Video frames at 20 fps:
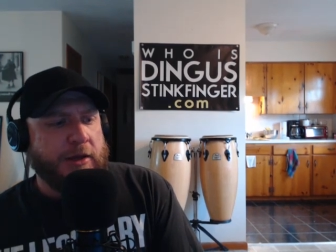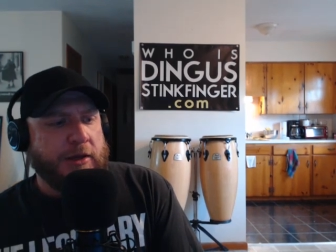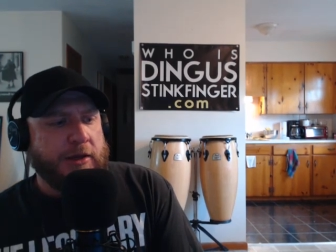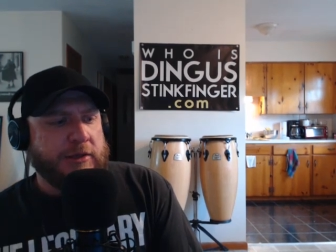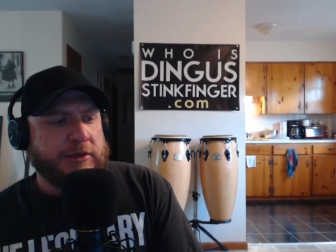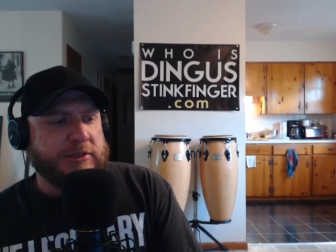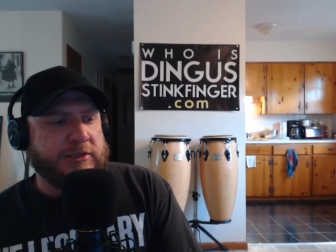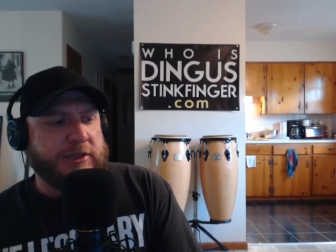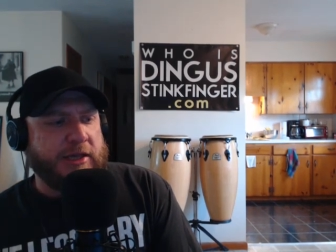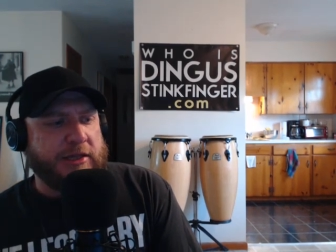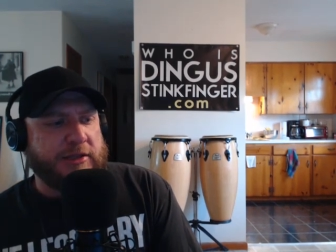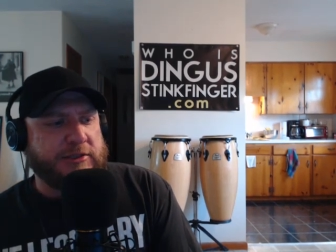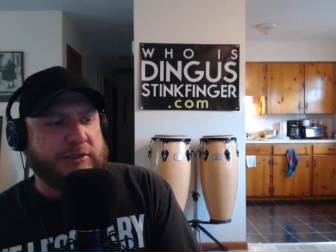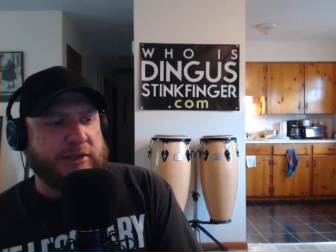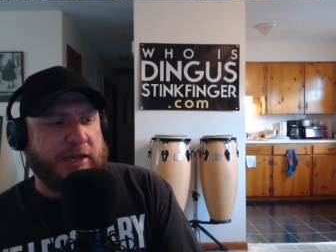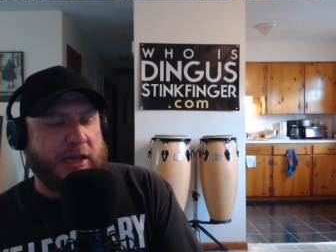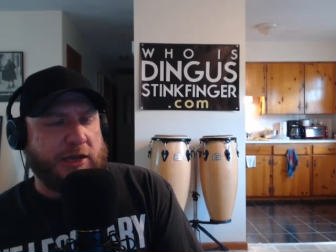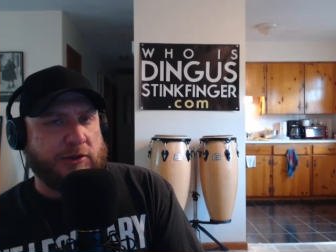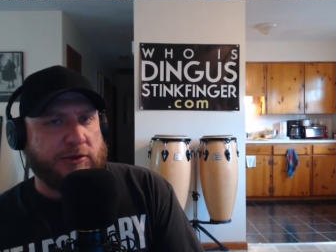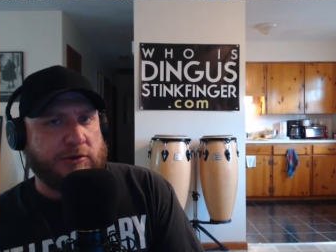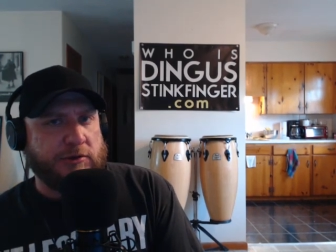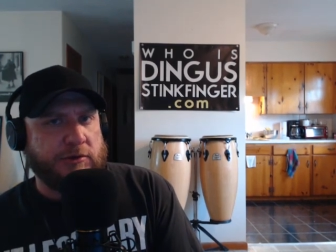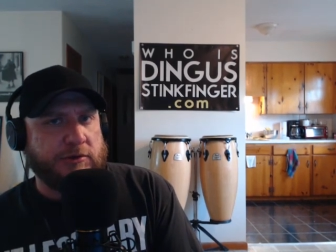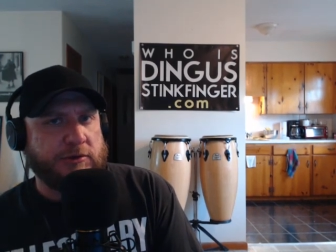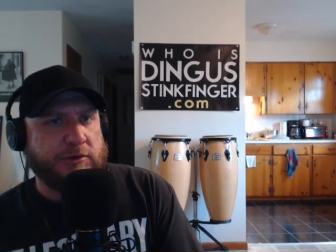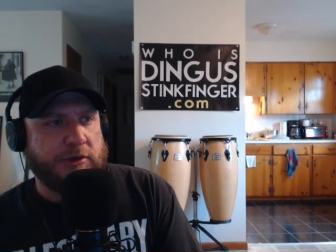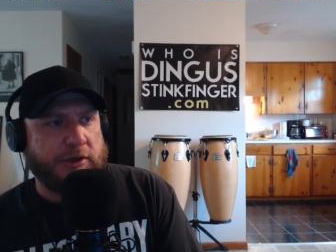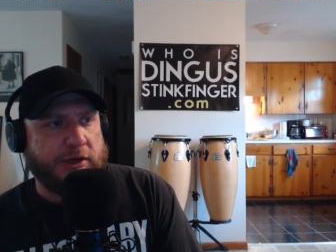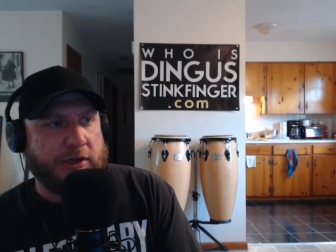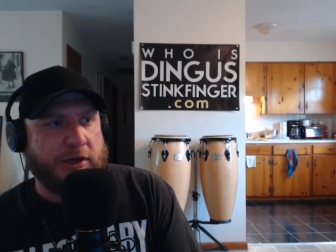Seth Taylor
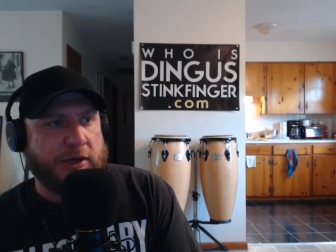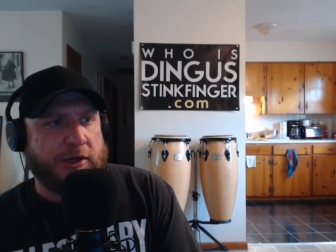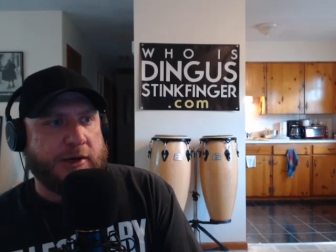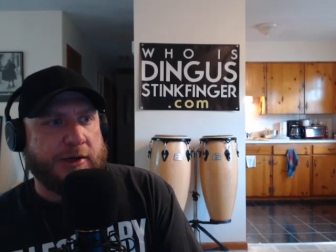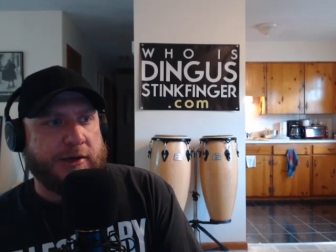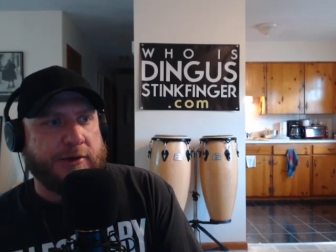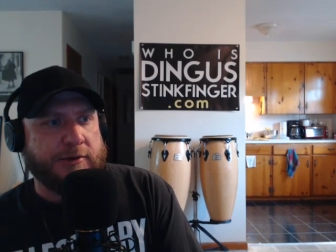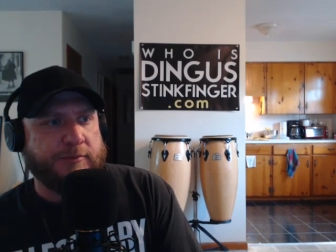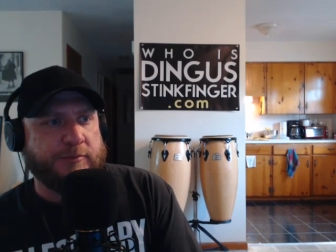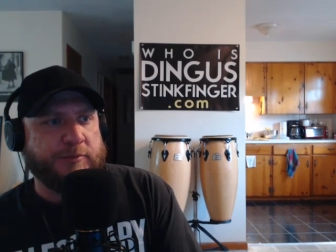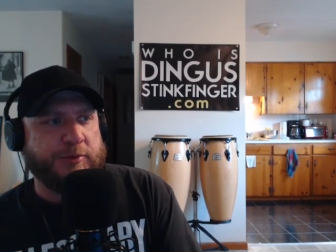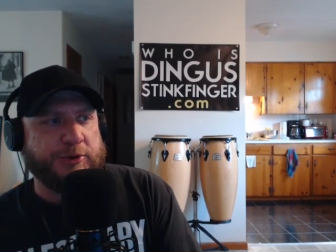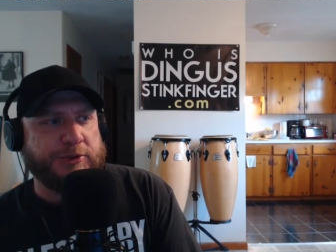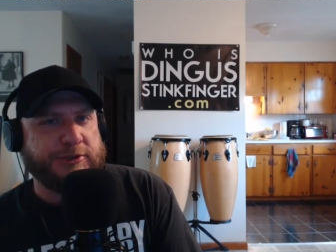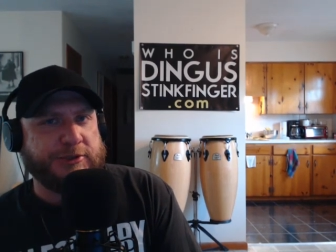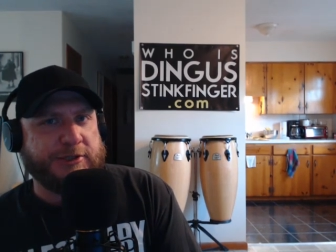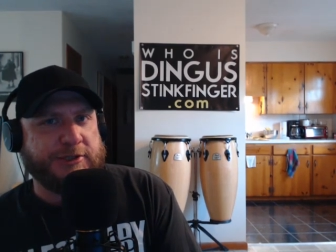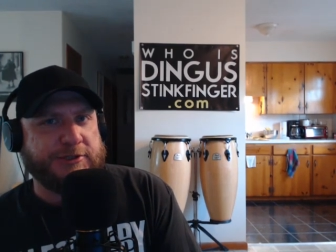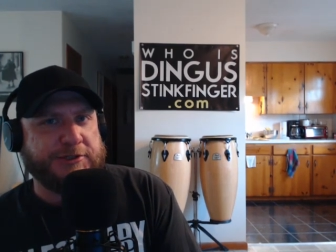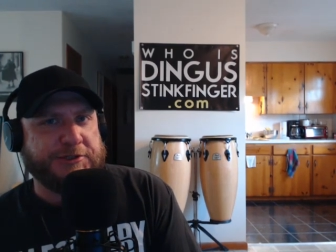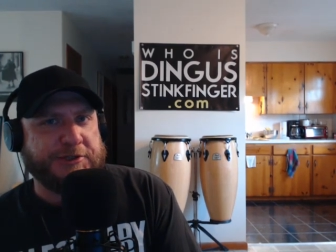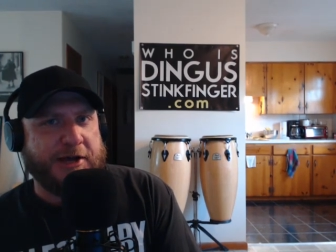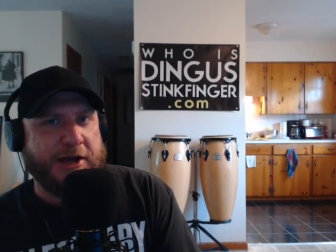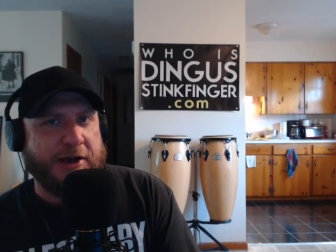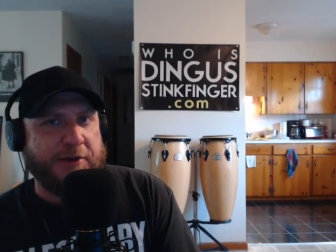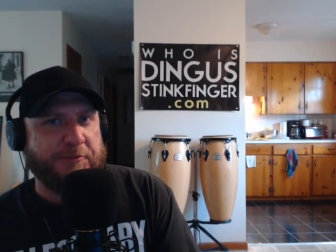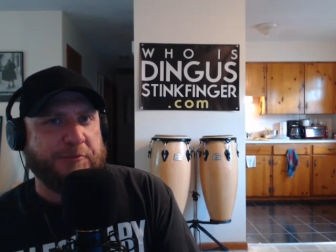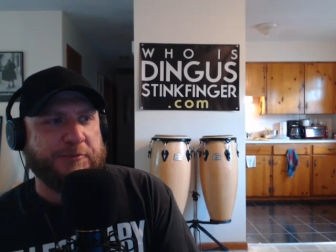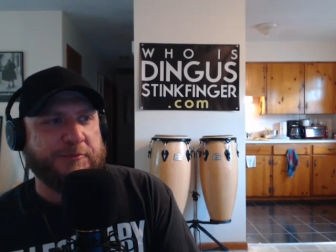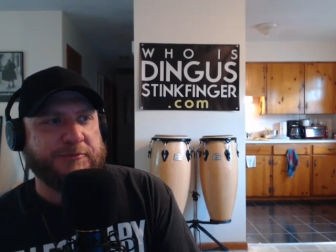pushed his
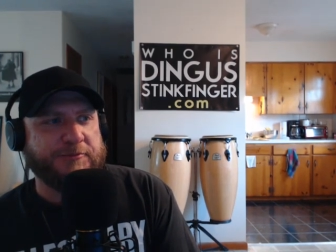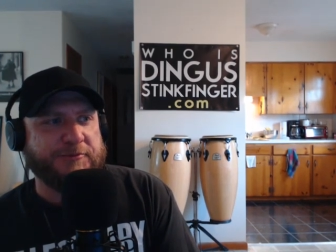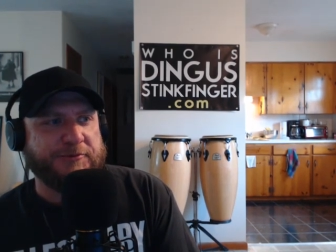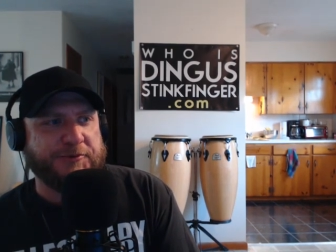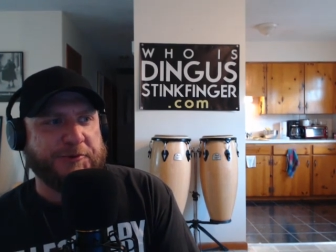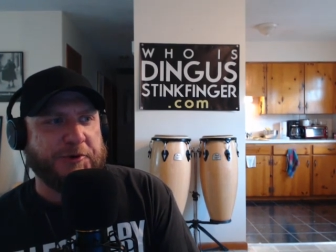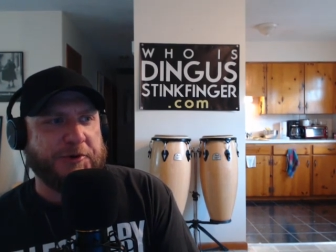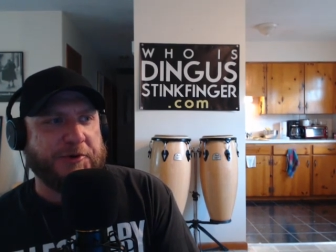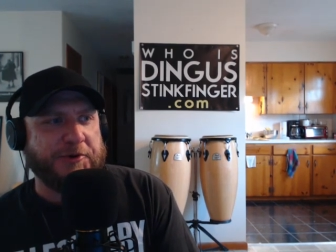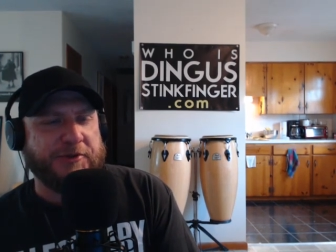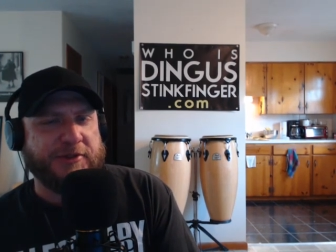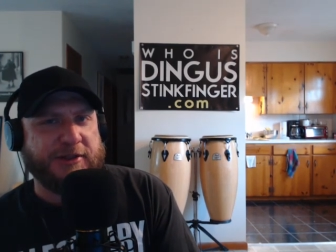time from,